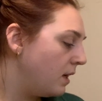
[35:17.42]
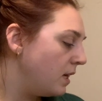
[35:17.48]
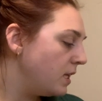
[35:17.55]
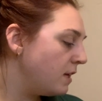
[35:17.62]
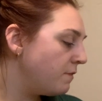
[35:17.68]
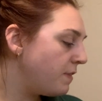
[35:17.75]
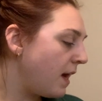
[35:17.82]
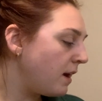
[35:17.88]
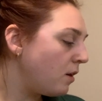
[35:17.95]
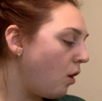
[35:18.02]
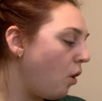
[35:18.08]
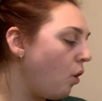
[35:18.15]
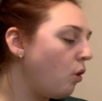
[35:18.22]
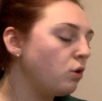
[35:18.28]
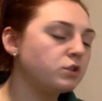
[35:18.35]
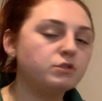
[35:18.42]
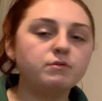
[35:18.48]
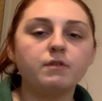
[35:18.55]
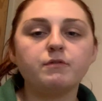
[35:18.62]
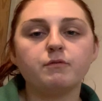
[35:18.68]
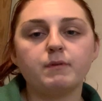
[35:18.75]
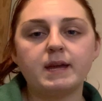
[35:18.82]
You've then got order
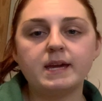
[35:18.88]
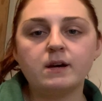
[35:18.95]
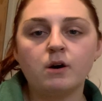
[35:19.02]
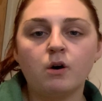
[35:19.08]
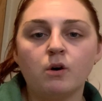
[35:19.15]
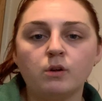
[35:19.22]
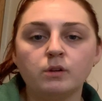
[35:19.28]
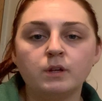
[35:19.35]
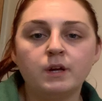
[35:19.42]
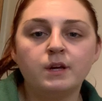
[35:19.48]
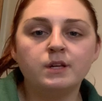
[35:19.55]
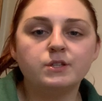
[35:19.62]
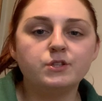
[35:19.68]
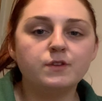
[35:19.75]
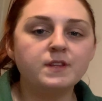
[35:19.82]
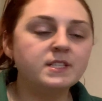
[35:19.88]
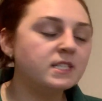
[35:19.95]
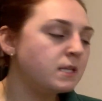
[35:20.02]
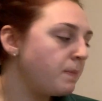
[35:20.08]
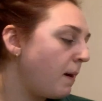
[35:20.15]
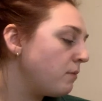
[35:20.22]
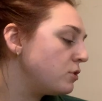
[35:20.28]
of recall. So this is
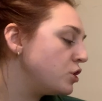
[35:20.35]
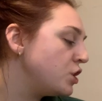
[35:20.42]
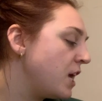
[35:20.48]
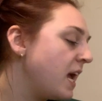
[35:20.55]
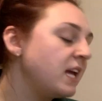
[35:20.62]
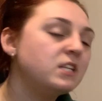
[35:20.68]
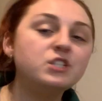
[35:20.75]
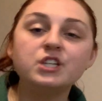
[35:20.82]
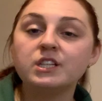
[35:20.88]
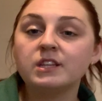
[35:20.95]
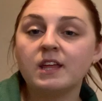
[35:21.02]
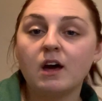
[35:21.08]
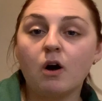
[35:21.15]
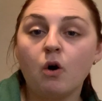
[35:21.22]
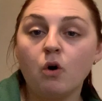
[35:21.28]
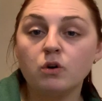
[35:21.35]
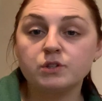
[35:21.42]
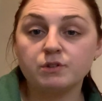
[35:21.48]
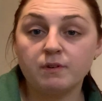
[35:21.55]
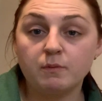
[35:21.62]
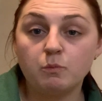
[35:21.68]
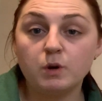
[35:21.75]
about changing the
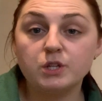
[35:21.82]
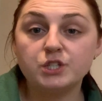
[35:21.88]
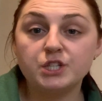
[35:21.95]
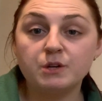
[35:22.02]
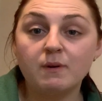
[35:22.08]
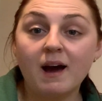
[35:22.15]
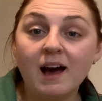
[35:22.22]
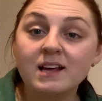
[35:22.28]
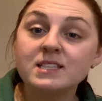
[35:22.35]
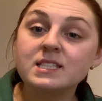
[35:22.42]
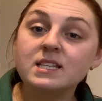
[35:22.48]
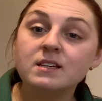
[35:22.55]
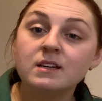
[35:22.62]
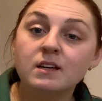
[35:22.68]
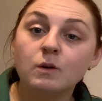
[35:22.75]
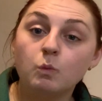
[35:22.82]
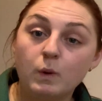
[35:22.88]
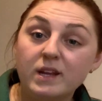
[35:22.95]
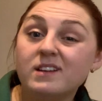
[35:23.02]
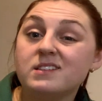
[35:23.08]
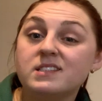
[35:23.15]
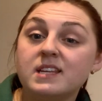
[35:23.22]
order in which you ask
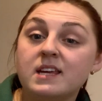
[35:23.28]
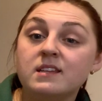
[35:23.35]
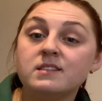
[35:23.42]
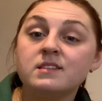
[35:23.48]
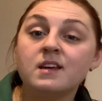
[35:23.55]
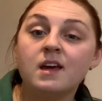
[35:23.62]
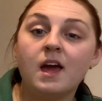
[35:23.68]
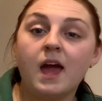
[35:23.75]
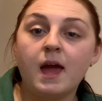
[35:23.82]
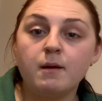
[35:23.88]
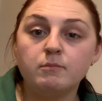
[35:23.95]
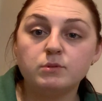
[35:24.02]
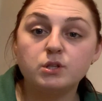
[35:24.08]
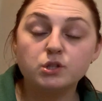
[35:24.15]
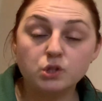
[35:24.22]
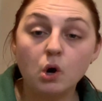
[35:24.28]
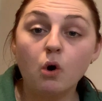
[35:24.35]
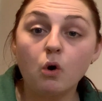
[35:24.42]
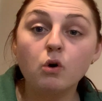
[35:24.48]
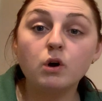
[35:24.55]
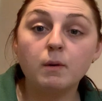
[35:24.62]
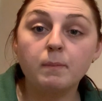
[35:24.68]
witnesses to
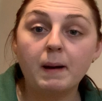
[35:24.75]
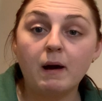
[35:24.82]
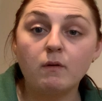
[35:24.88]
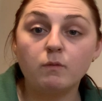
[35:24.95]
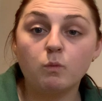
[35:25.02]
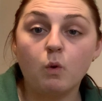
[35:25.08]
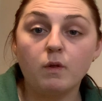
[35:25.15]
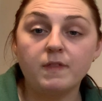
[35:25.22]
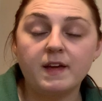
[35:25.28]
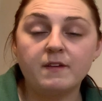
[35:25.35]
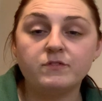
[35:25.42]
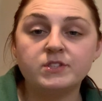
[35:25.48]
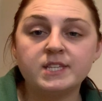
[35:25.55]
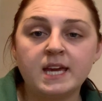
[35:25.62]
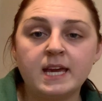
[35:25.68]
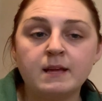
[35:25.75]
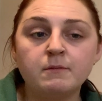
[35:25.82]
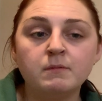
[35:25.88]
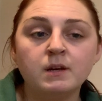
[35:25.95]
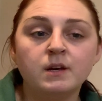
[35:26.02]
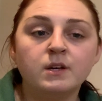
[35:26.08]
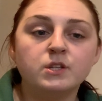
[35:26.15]
talk about what they've seen.
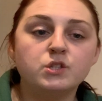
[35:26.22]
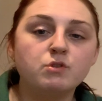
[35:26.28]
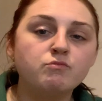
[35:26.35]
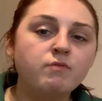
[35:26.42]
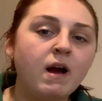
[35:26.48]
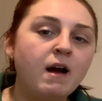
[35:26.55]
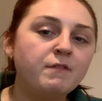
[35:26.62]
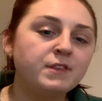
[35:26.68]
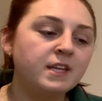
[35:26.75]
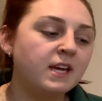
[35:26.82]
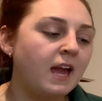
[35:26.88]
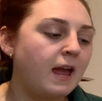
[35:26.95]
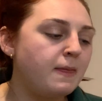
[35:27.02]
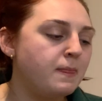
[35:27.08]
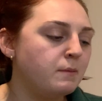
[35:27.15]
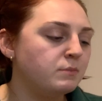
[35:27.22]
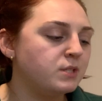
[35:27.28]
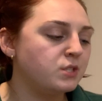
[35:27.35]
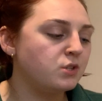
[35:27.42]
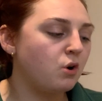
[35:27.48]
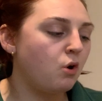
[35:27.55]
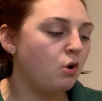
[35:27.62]
So rather than getting them to
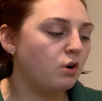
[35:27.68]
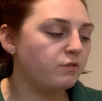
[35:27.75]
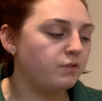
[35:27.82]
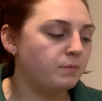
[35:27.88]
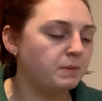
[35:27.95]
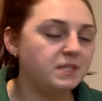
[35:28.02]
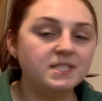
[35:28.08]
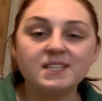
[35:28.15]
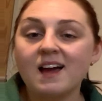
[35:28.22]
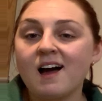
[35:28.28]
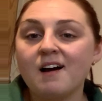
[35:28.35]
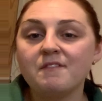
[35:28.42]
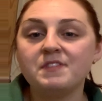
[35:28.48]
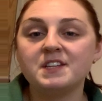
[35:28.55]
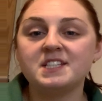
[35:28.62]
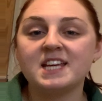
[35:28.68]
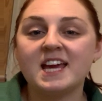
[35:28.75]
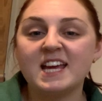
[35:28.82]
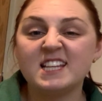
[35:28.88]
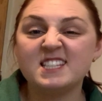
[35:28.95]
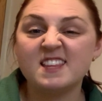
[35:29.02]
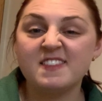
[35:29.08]
talk from the start of the
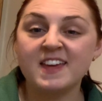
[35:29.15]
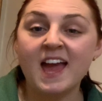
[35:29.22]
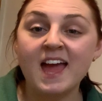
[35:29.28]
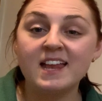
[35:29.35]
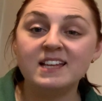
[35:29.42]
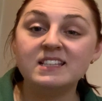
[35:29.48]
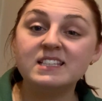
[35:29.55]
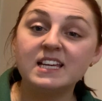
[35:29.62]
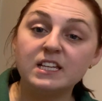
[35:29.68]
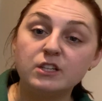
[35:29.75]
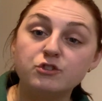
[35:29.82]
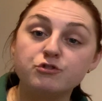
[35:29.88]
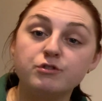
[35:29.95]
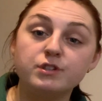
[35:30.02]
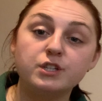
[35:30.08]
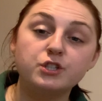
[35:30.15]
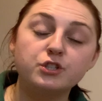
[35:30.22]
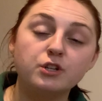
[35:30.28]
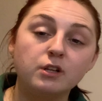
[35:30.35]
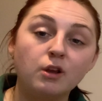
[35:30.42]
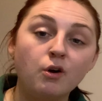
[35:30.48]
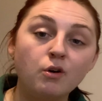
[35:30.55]
day to the end in a
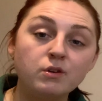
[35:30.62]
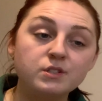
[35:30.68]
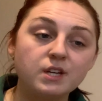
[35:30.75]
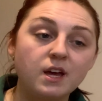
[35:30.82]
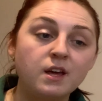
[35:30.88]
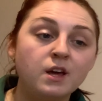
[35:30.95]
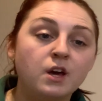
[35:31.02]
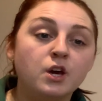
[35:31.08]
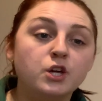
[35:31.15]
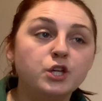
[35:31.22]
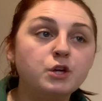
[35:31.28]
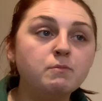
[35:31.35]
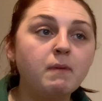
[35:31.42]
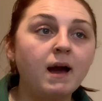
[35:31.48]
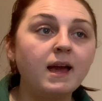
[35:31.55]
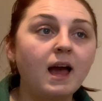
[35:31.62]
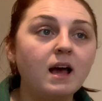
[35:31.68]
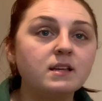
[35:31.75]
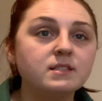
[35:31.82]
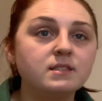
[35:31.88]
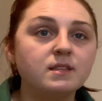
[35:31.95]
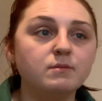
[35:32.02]
traditional order, you might
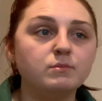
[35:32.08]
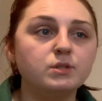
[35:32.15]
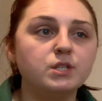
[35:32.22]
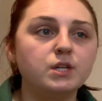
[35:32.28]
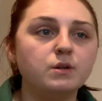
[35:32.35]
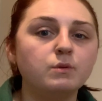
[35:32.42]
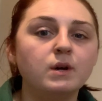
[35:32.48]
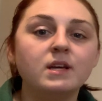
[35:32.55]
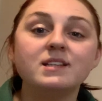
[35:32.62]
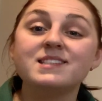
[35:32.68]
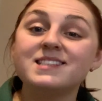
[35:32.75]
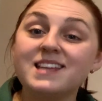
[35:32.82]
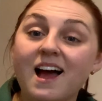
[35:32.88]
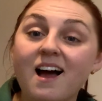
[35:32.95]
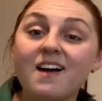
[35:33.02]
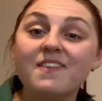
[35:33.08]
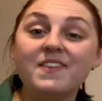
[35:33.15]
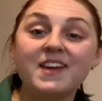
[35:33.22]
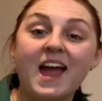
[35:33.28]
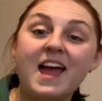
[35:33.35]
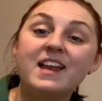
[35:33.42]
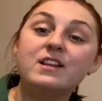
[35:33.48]
ask them to start at
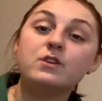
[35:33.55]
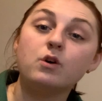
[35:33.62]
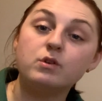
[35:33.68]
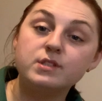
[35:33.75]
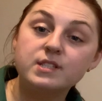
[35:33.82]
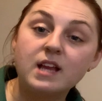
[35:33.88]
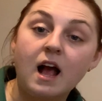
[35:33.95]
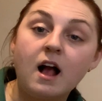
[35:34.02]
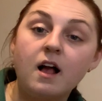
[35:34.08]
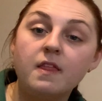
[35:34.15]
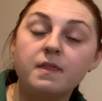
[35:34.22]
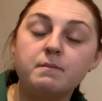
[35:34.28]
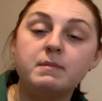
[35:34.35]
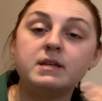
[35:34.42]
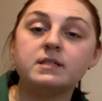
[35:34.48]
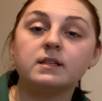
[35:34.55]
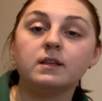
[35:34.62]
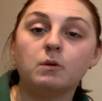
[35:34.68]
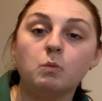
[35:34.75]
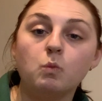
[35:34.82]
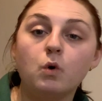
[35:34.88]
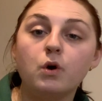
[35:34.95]
the end or start at the middle
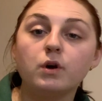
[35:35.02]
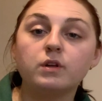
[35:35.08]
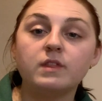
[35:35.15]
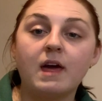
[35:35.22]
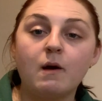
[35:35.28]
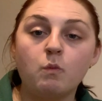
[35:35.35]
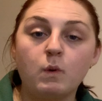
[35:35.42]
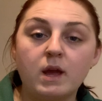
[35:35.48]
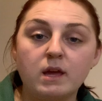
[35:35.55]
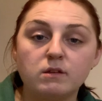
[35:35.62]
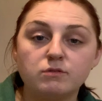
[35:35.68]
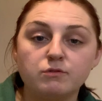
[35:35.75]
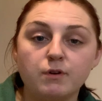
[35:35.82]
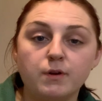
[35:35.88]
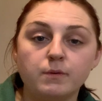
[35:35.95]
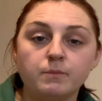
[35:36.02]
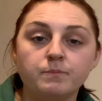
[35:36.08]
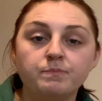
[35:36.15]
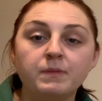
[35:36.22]
and work their way through.